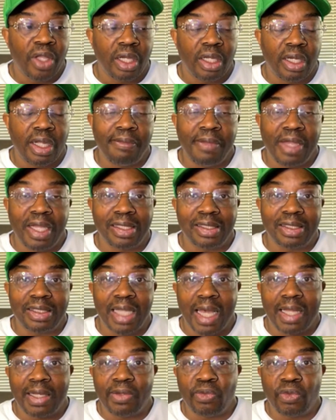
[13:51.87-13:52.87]
They made a
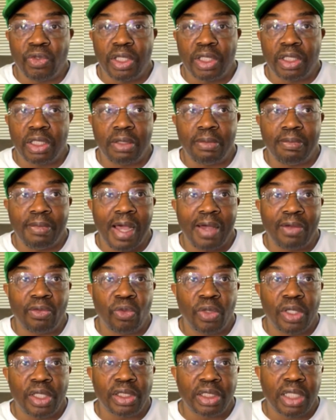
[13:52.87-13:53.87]
solid run in the
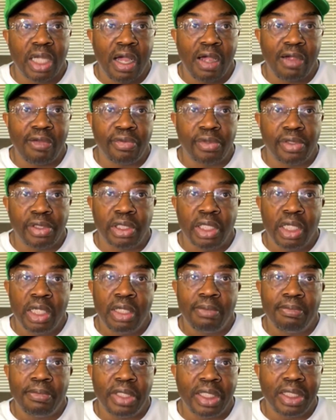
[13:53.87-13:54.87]
Mountain West Conference,
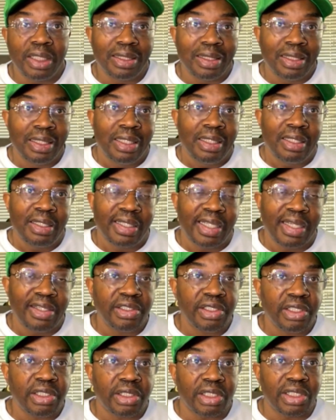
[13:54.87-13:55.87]
but they're
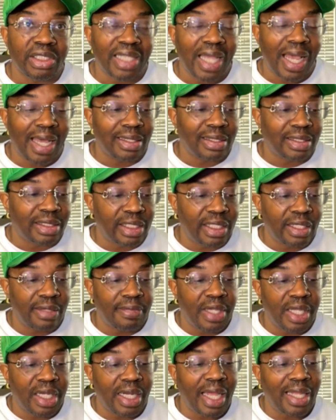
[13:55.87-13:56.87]
just a solid
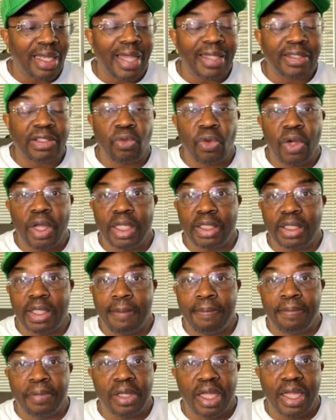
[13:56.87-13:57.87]
team, man. I like the way that
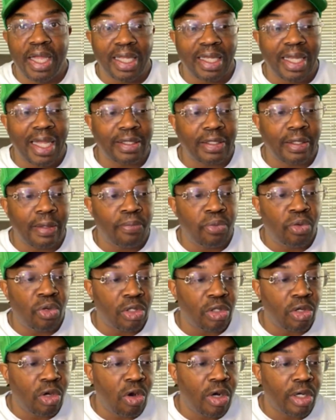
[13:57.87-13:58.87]
they play. I like their
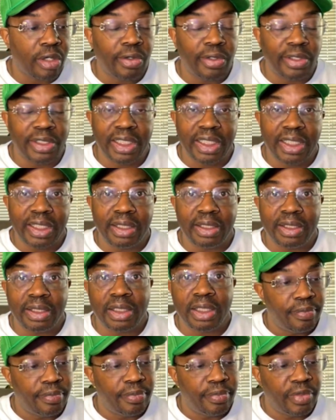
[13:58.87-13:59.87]
point guard,
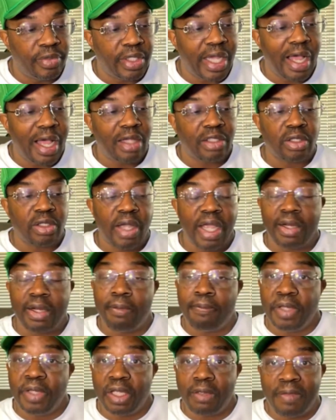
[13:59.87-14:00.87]
Cardenas. They also had a
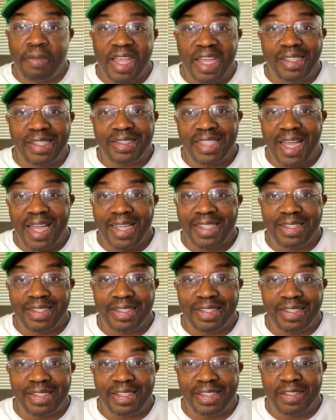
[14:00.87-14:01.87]
big man in Tyson
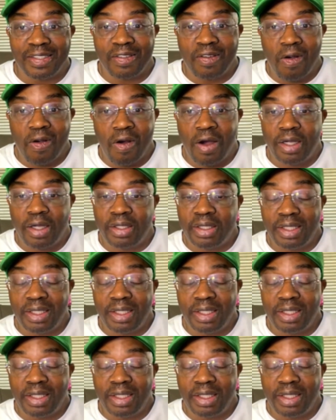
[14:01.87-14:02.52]
DeGeneres.